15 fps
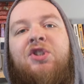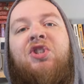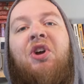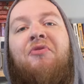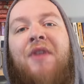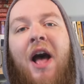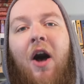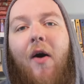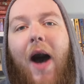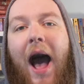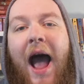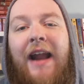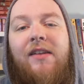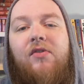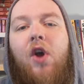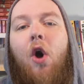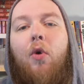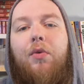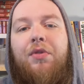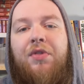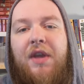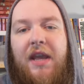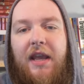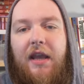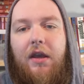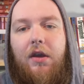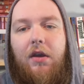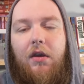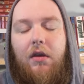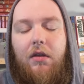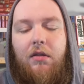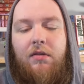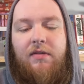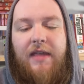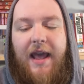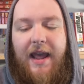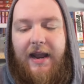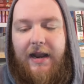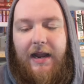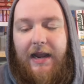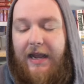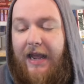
So no, I don't think that,